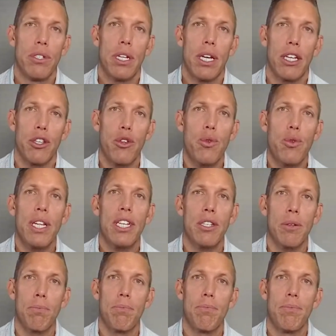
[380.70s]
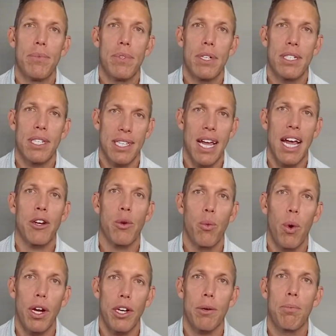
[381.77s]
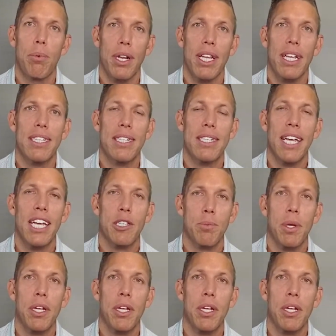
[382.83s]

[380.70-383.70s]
You need to decide what you're putting into TSP.